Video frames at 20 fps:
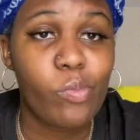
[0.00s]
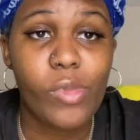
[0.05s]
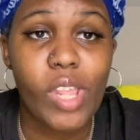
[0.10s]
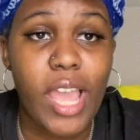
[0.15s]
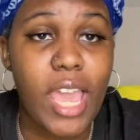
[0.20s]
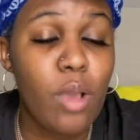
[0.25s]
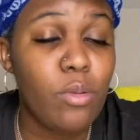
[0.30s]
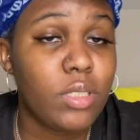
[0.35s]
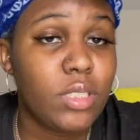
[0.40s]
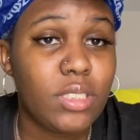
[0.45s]

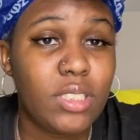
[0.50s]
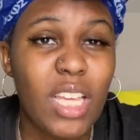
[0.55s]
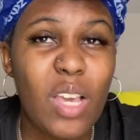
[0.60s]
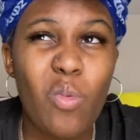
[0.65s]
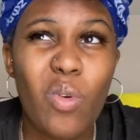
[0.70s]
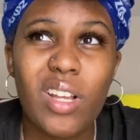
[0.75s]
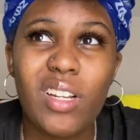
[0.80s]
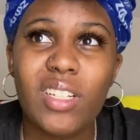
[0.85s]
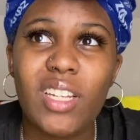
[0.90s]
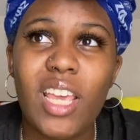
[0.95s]
It
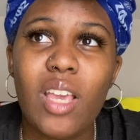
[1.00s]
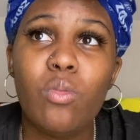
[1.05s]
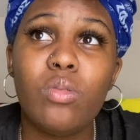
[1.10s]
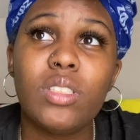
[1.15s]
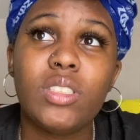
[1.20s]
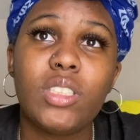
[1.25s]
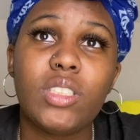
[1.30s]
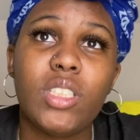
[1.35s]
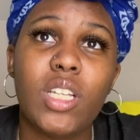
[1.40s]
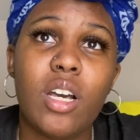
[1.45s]
was
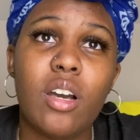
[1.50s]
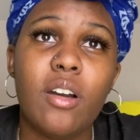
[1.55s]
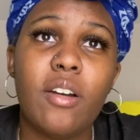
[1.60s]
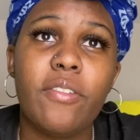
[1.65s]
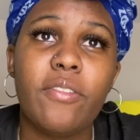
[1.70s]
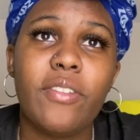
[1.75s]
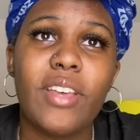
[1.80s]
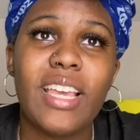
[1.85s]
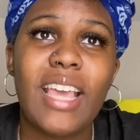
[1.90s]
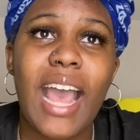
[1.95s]

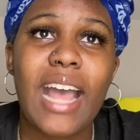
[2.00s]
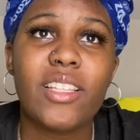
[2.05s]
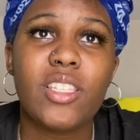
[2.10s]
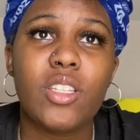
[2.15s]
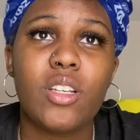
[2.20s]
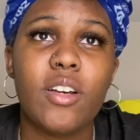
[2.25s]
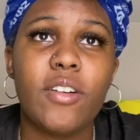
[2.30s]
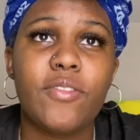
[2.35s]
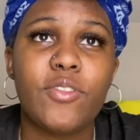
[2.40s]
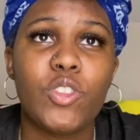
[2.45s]
tough. It got
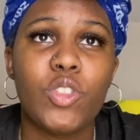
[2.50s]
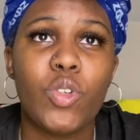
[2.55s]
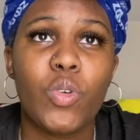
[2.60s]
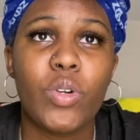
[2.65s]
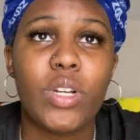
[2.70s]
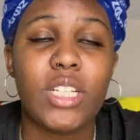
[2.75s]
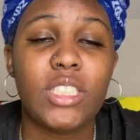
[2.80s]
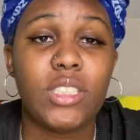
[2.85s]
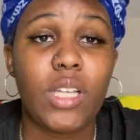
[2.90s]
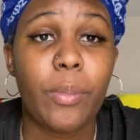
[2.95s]
tough during
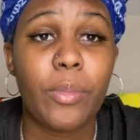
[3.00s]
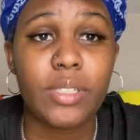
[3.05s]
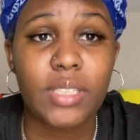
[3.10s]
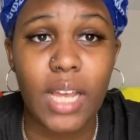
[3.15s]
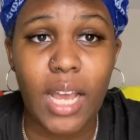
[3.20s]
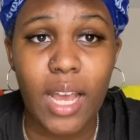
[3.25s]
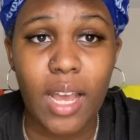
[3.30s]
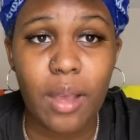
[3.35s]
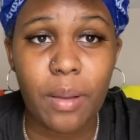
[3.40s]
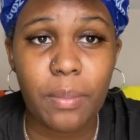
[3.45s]
the
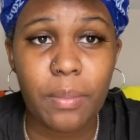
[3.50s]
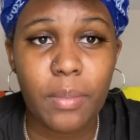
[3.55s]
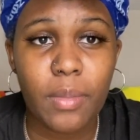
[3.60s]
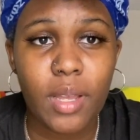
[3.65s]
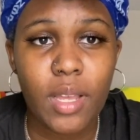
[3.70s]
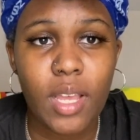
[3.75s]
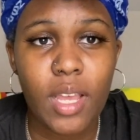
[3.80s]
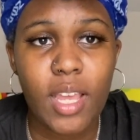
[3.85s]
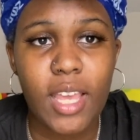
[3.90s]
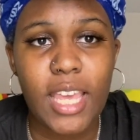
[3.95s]
summertime,
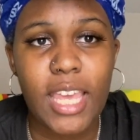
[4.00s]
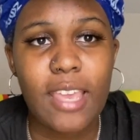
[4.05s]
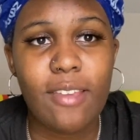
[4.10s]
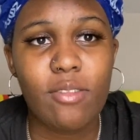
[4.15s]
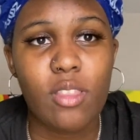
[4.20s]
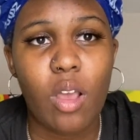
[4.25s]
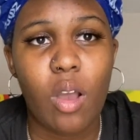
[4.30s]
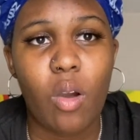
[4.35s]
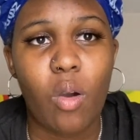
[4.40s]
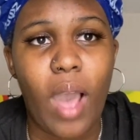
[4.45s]
even
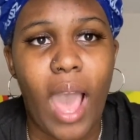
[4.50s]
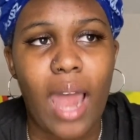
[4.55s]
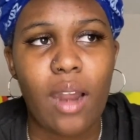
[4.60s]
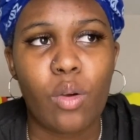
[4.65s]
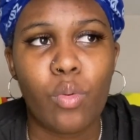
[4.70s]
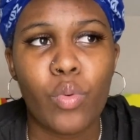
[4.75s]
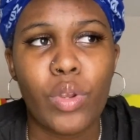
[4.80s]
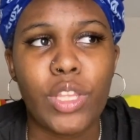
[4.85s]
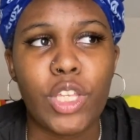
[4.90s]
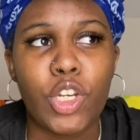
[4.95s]
though I don't
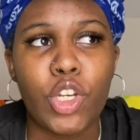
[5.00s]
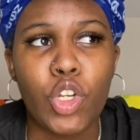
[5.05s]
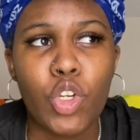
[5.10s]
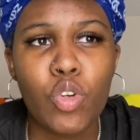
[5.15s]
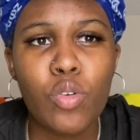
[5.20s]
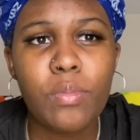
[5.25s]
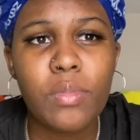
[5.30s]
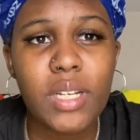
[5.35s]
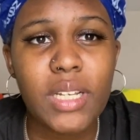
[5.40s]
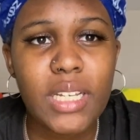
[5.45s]
really do
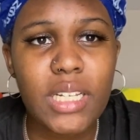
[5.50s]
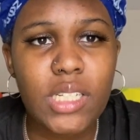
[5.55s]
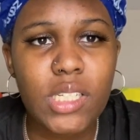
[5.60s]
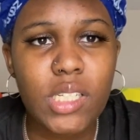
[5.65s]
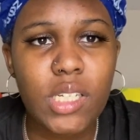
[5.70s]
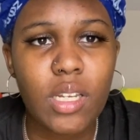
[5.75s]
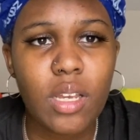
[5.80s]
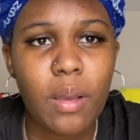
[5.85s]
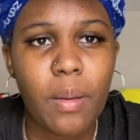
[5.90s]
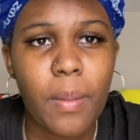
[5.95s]
much,
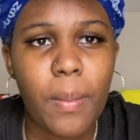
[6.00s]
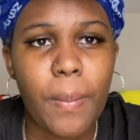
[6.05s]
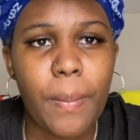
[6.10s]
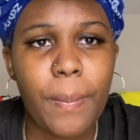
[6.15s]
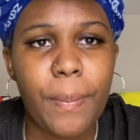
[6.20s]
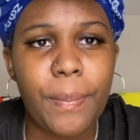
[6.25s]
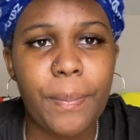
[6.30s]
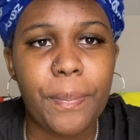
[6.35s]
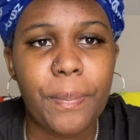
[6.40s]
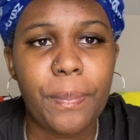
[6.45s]

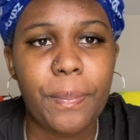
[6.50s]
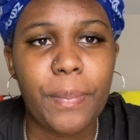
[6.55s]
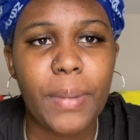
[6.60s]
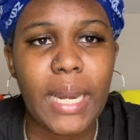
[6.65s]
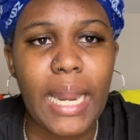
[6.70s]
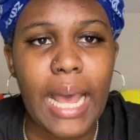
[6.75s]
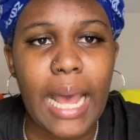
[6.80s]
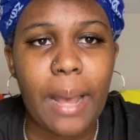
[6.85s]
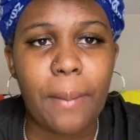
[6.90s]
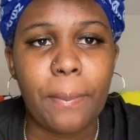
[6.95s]
but
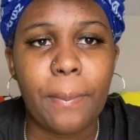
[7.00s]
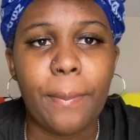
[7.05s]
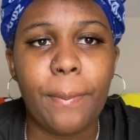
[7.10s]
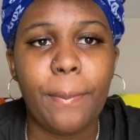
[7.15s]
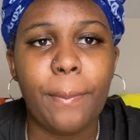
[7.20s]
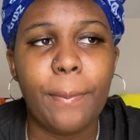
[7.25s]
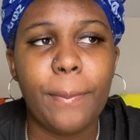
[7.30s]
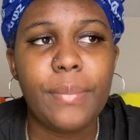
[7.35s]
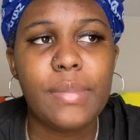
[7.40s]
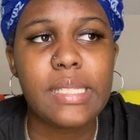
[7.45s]
I'm
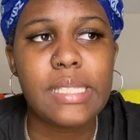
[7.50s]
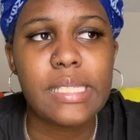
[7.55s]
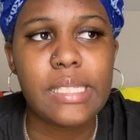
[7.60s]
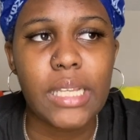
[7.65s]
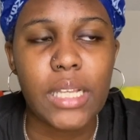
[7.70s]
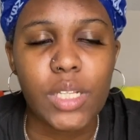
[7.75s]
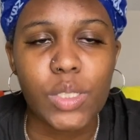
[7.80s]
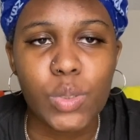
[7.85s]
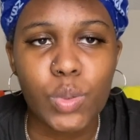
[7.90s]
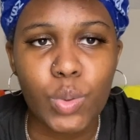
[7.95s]

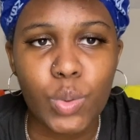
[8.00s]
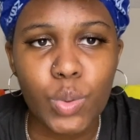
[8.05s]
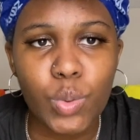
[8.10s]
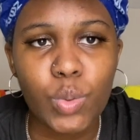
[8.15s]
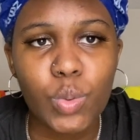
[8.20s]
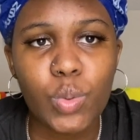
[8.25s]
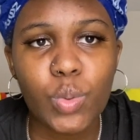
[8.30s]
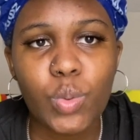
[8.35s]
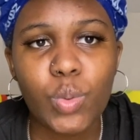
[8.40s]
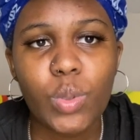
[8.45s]
sick of
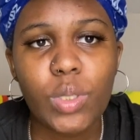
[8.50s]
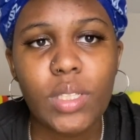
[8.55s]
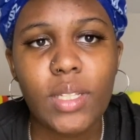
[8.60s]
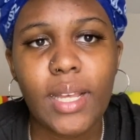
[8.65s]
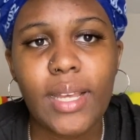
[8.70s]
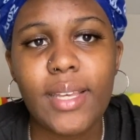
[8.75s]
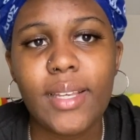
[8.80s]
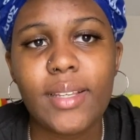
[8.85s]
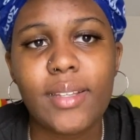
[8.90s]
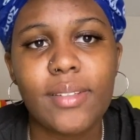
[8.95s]
school,
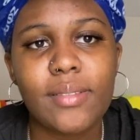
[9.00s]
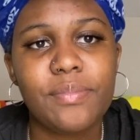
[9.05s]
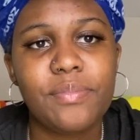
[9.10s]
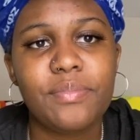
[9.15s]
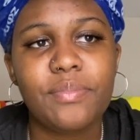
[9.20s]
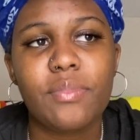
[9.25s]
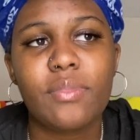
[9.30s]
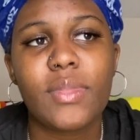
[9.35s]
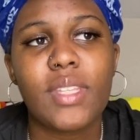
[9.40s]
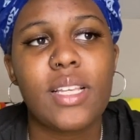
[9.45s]
like
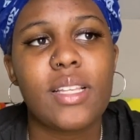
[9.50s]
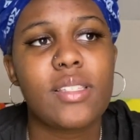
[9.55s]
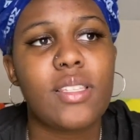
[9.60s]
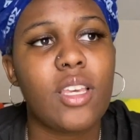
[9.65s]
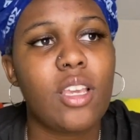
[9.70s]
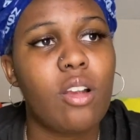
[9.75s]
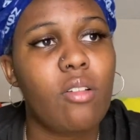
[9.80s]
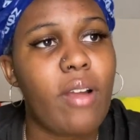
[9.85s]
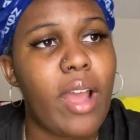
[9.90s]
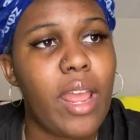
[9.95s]
sick
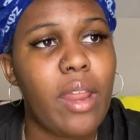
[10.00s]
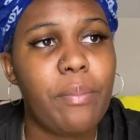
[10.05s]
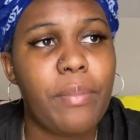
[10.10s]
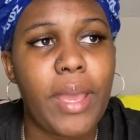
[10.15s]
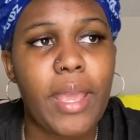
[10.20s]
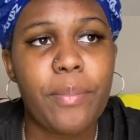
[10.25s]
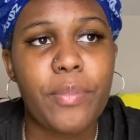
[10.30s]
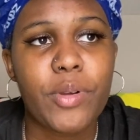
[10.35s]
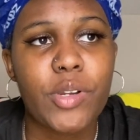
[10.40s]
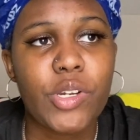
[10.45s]
of writing
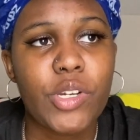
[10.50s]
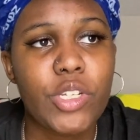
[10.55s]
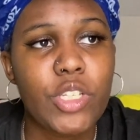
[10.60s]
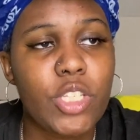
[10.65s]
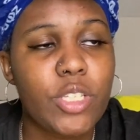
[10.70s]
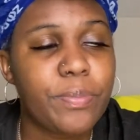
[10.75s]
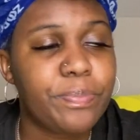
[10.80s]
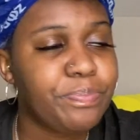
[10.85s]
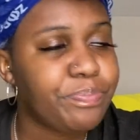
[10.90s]
papers,